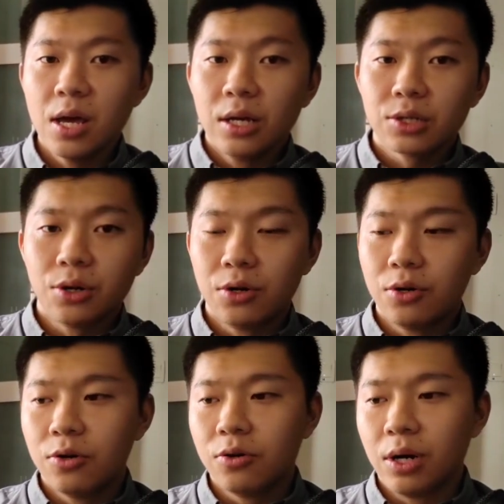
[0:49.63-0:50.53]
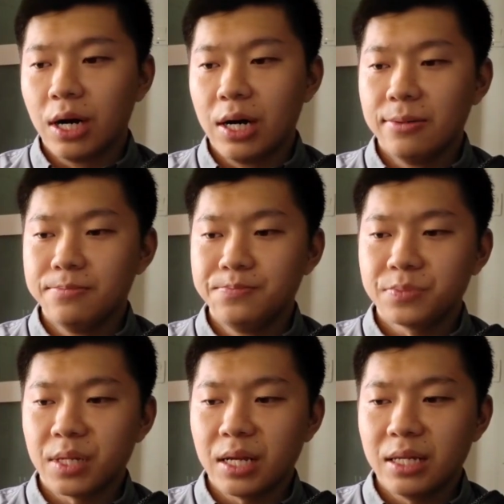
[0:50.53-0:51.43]
So yeah,
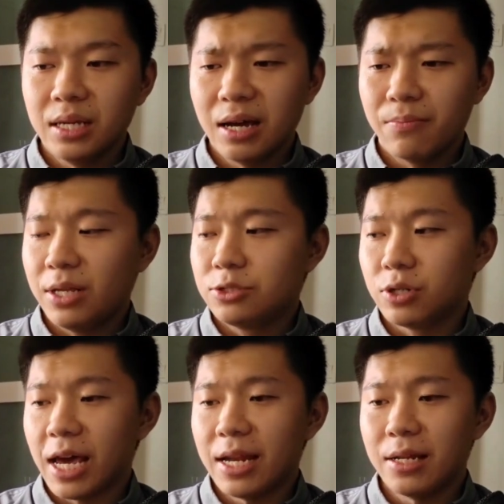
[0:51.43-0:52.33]
I've been through that,